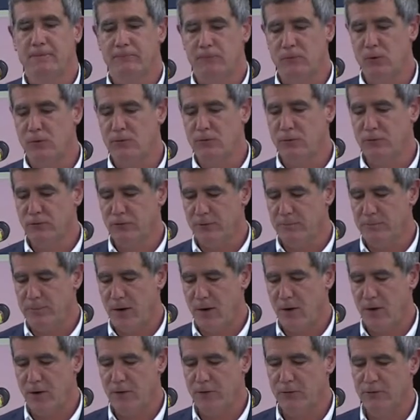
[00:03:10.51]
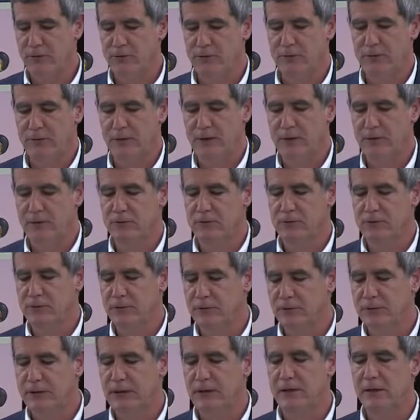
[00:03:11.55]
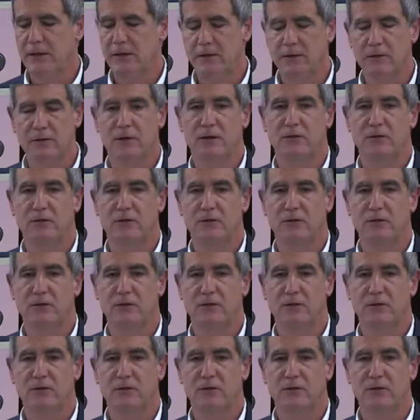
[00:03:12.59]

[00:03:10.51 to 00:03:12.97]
University of Paris, it is the leading